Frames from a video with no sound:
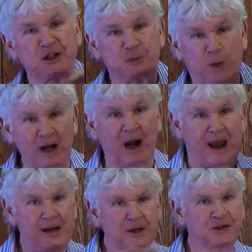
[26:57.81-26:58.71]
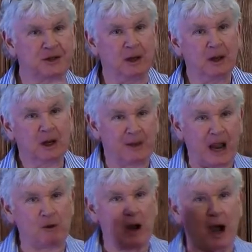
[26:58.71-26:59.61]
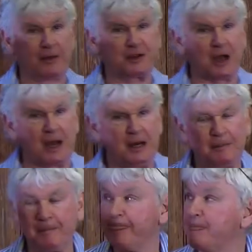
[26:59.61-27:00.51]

spring lines coming out either side.